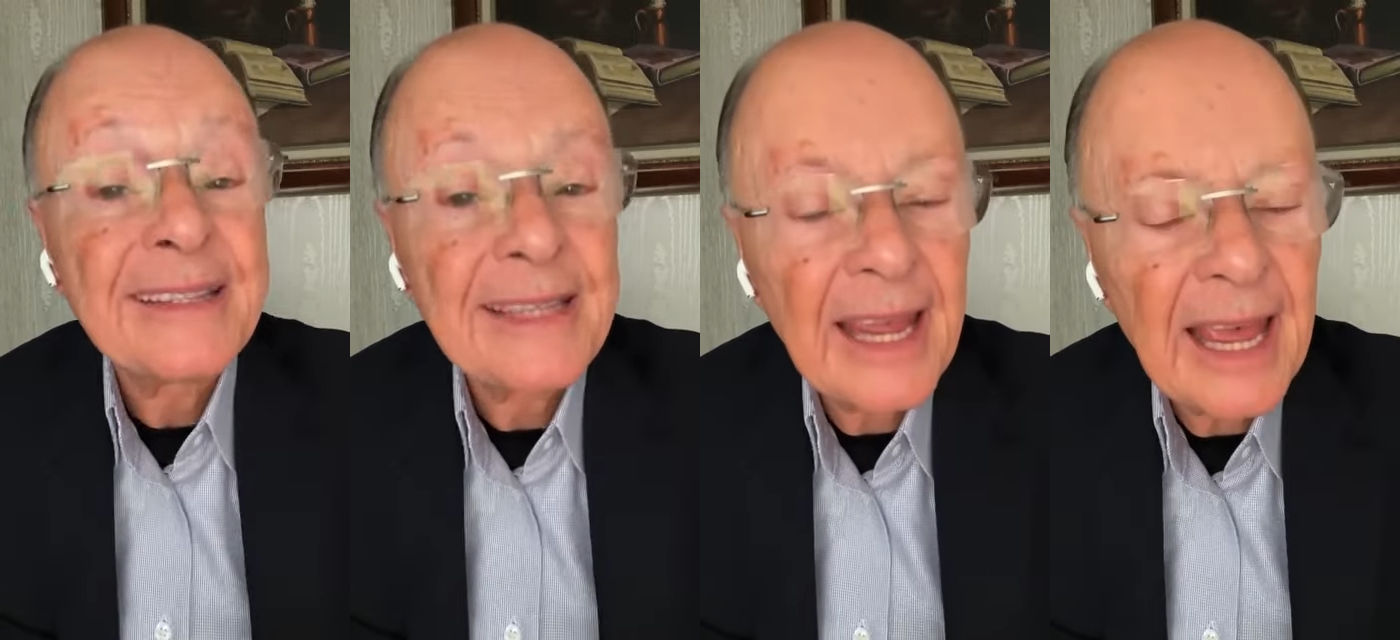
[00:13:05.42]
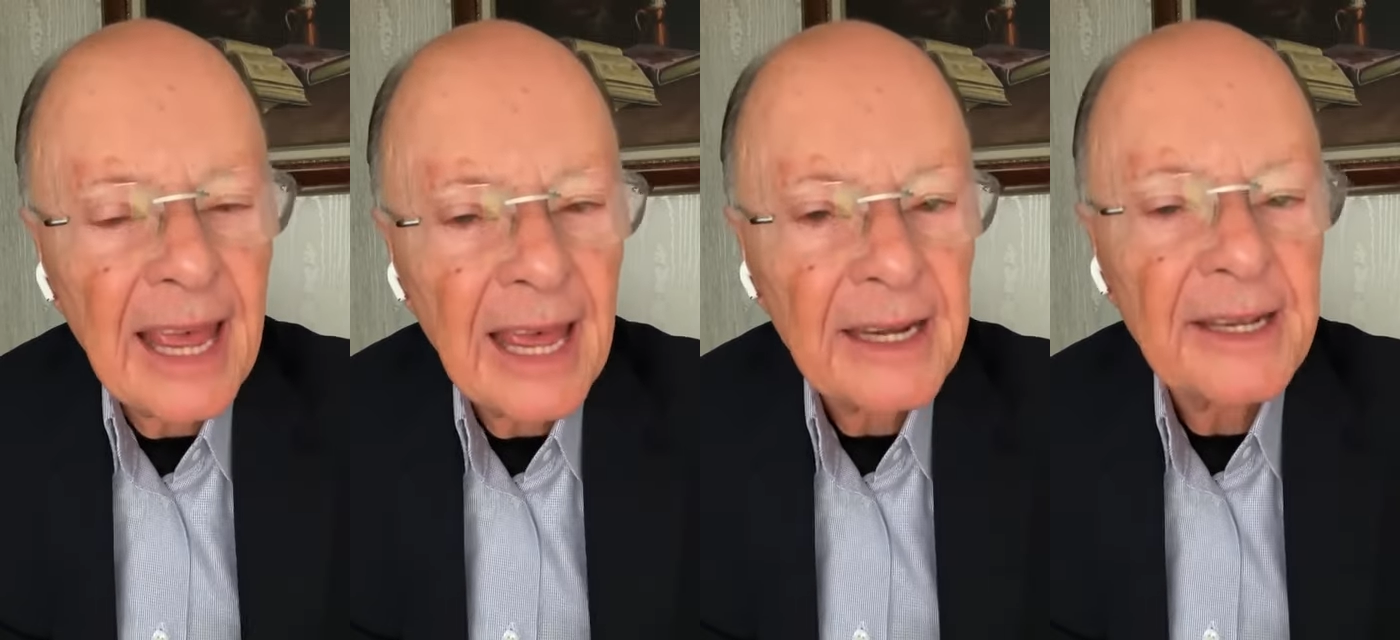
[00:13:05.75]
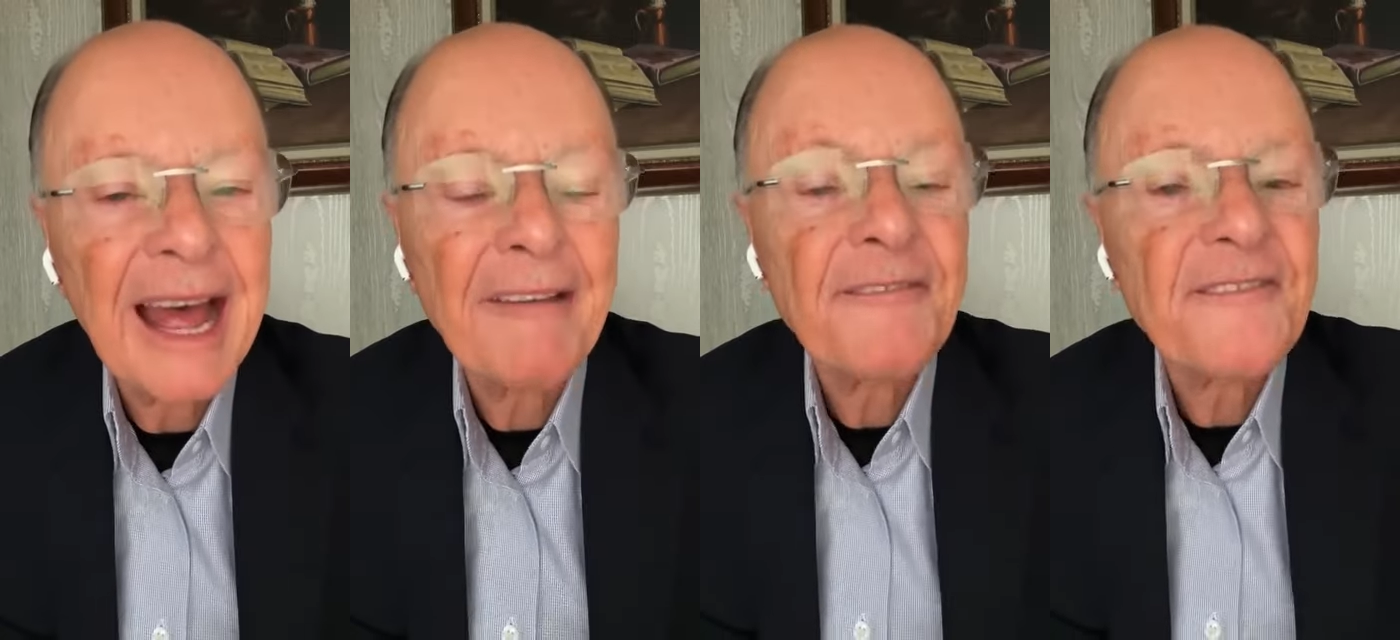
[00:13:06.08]
They still have
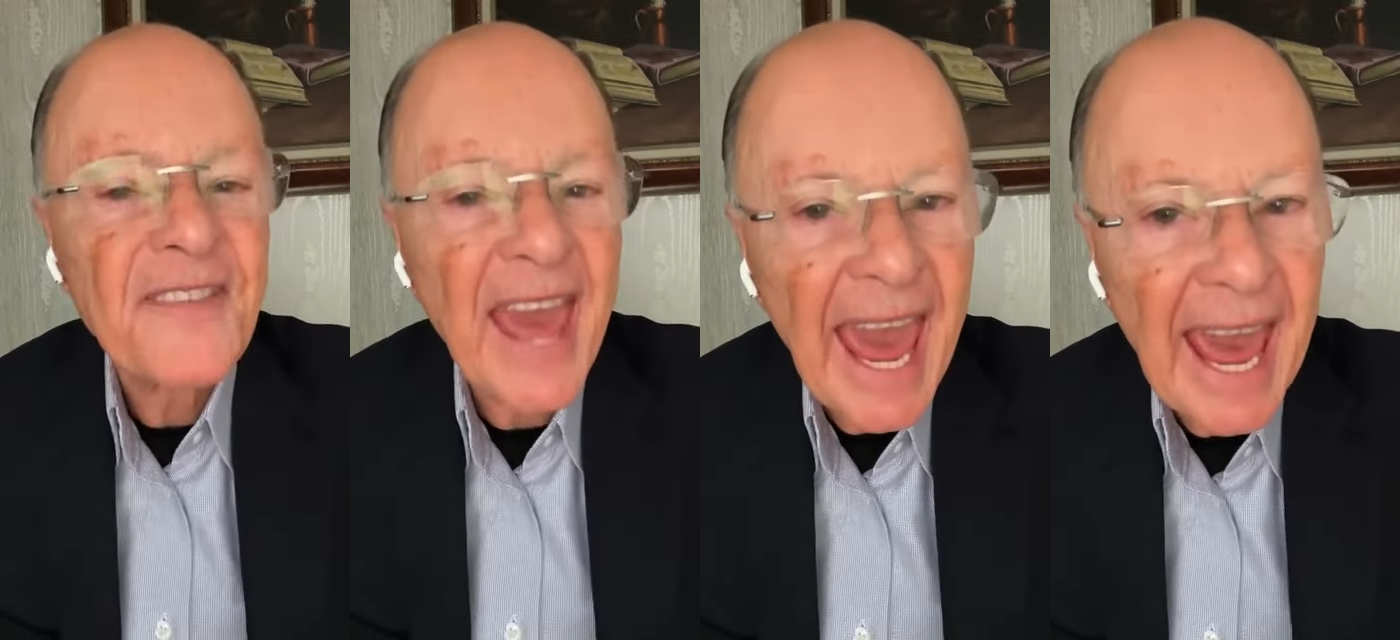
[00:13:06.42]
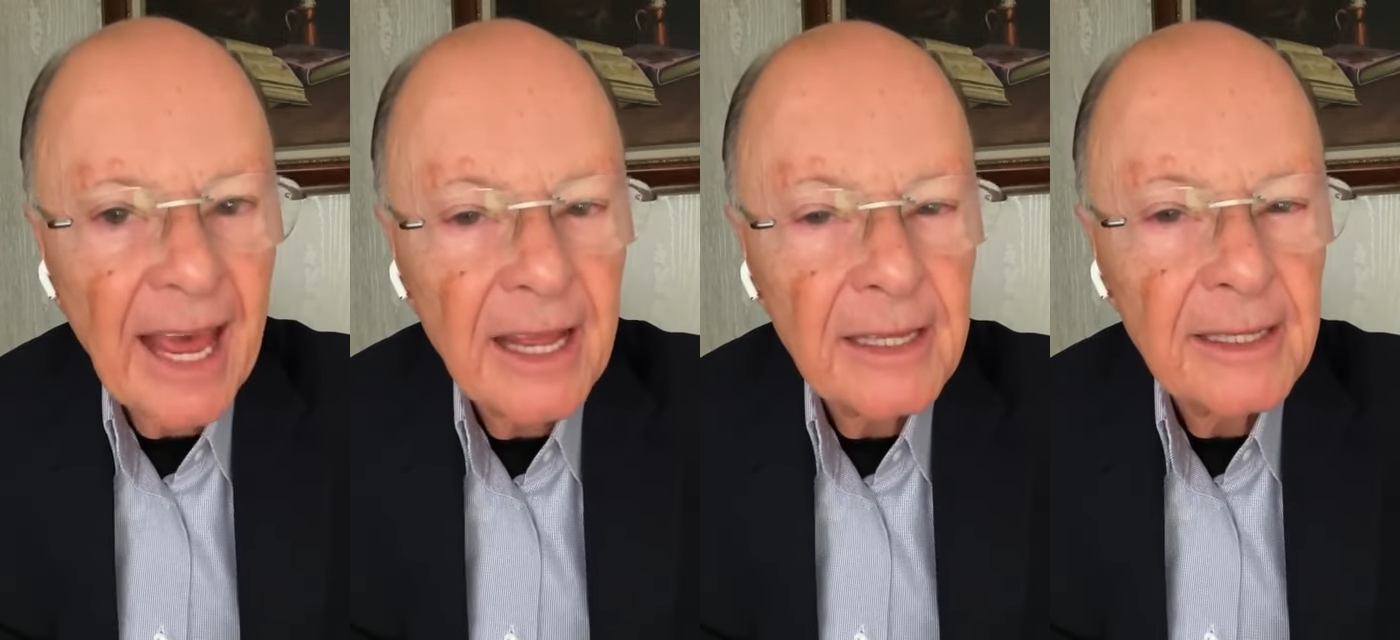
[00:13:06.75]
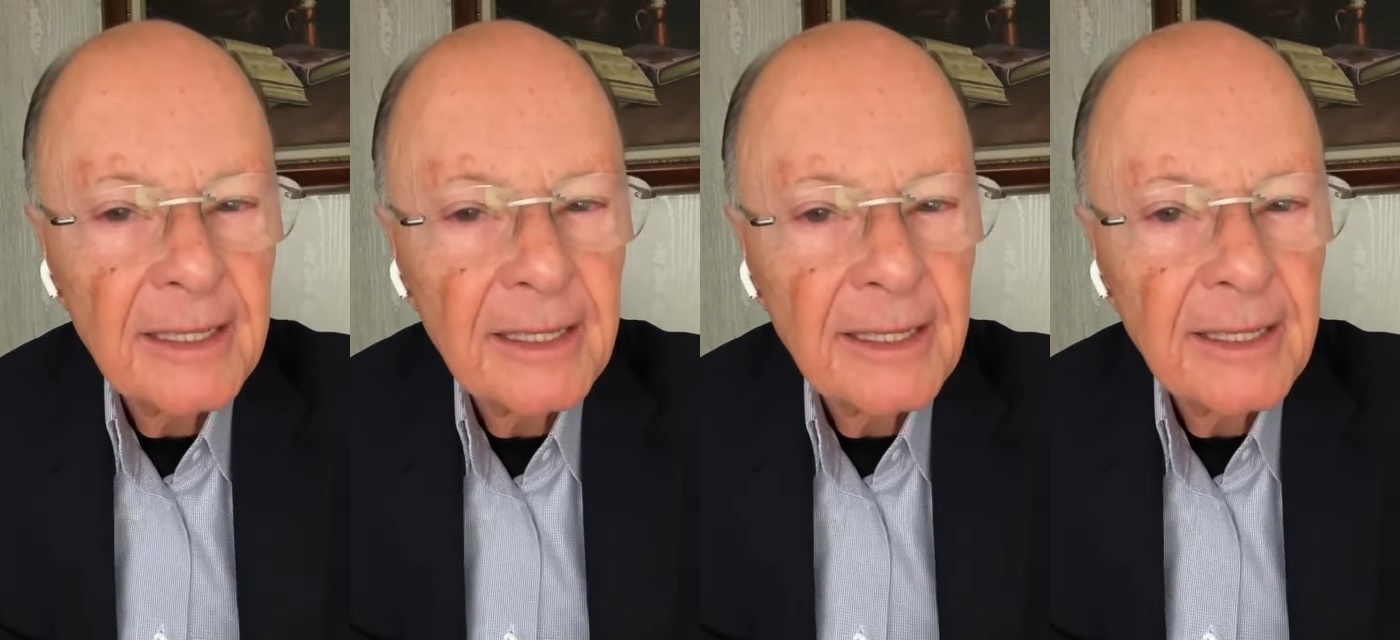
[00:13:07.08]
to remain in the
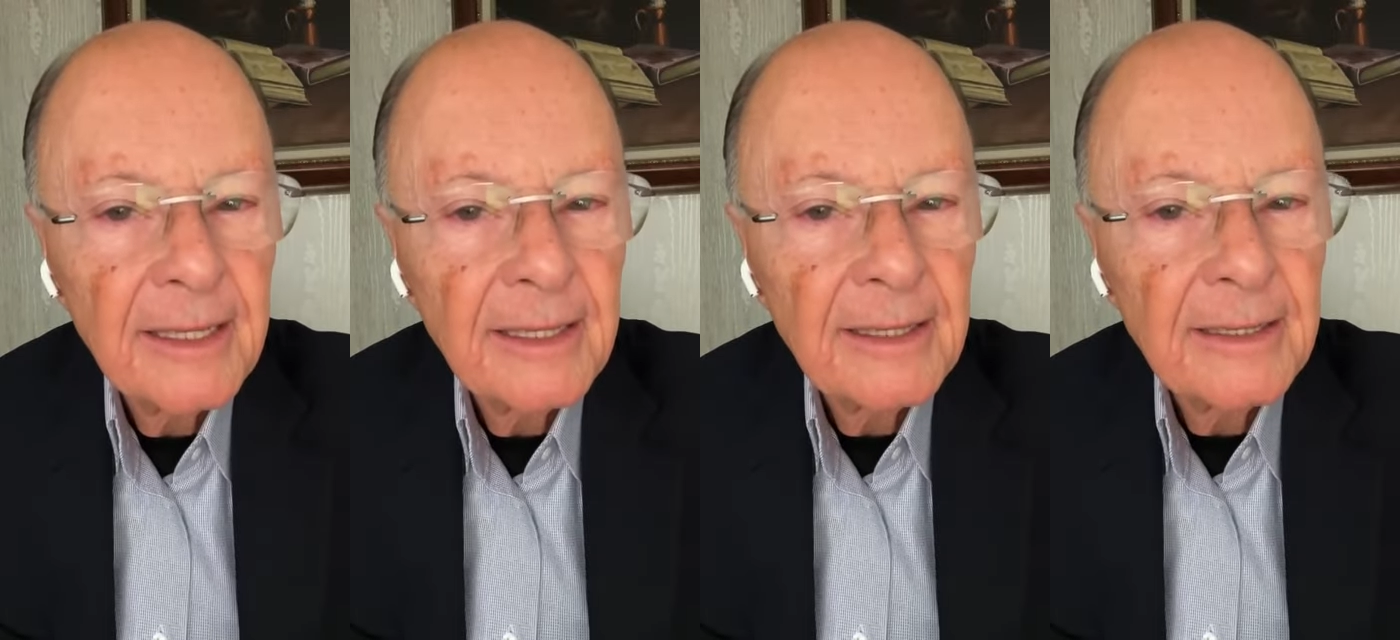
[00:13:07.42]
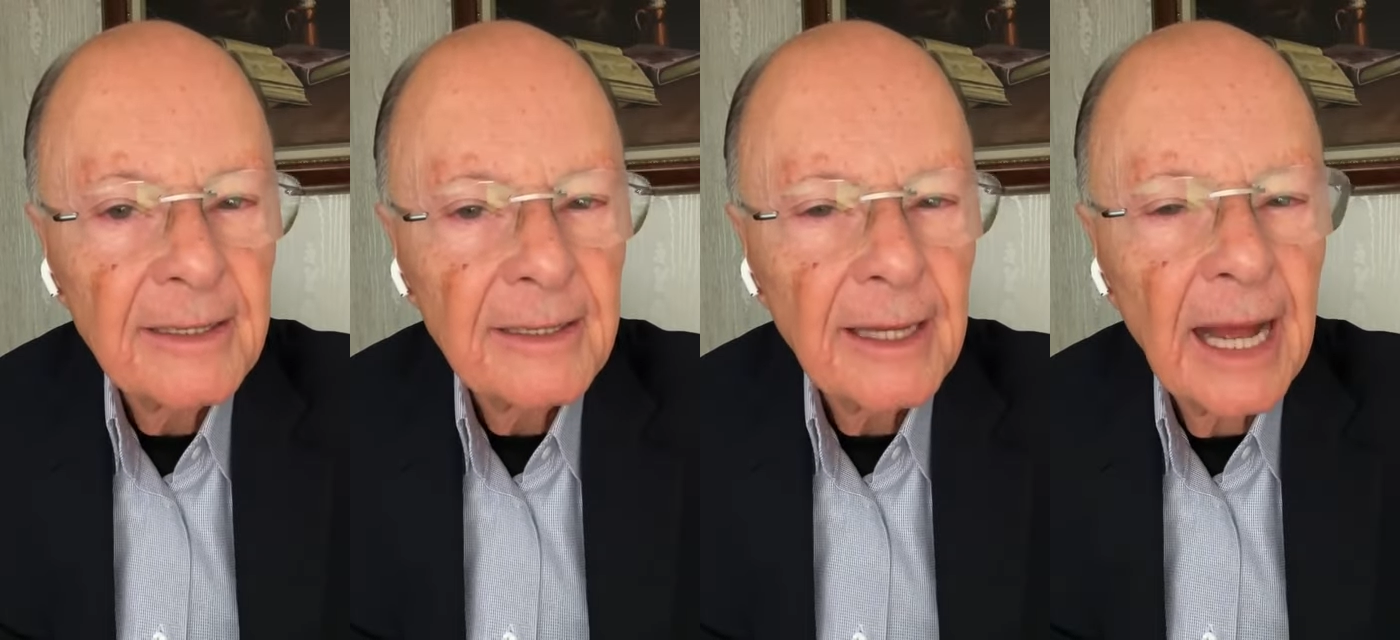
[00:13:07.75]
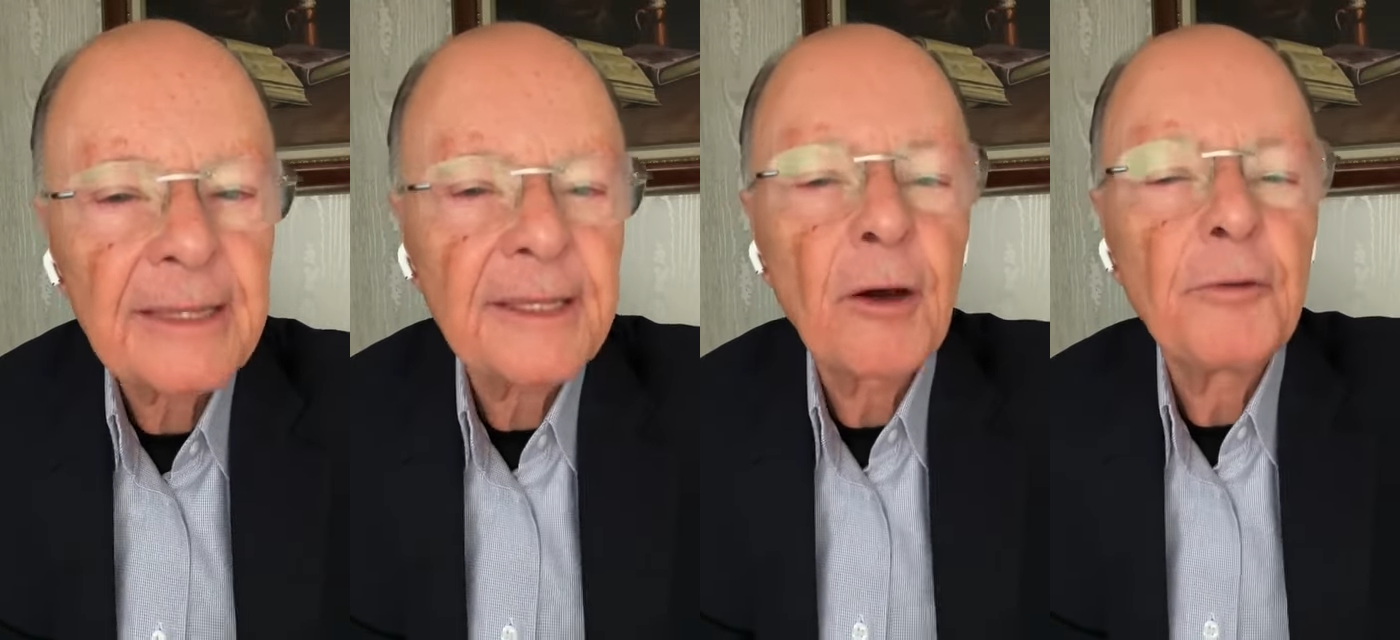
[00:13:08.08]
faith
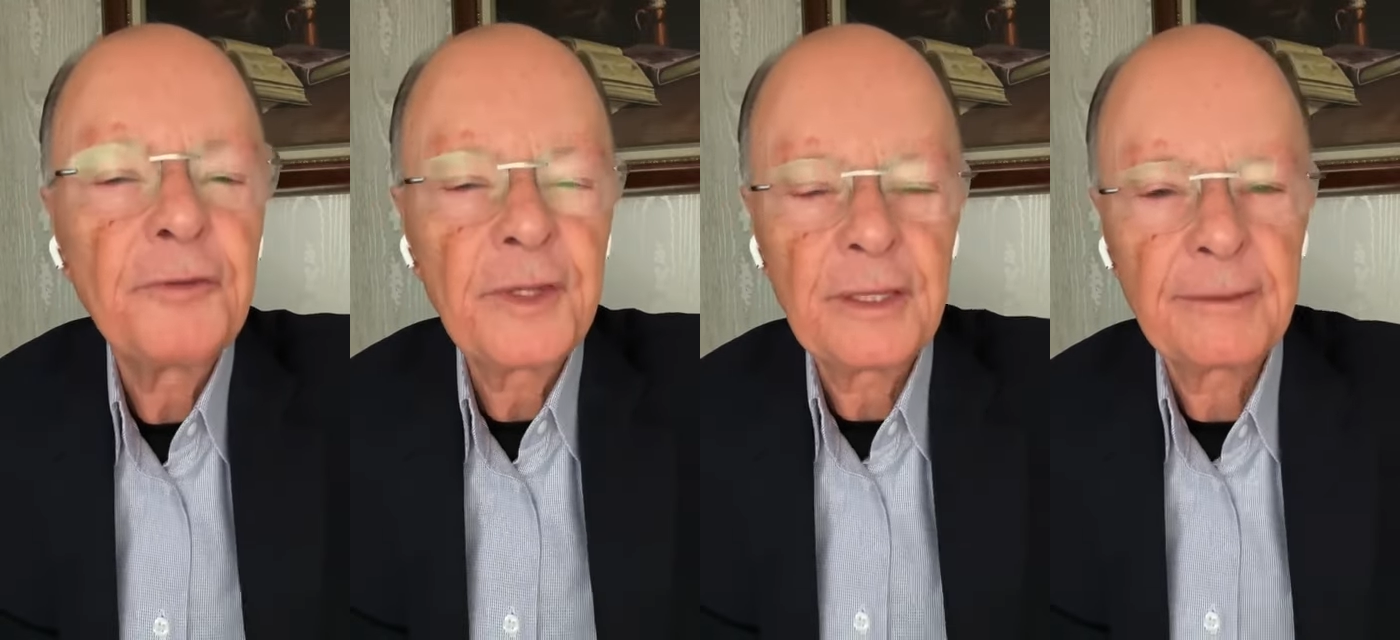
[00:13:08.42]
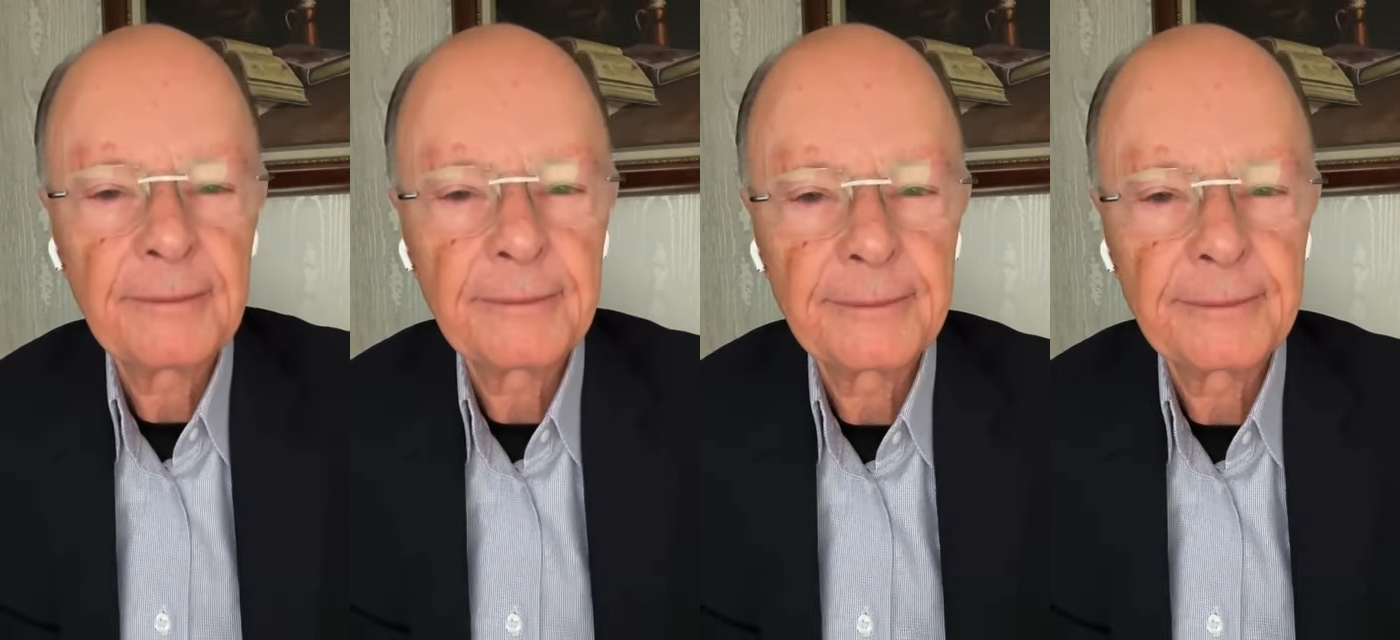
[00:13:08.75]
until the end.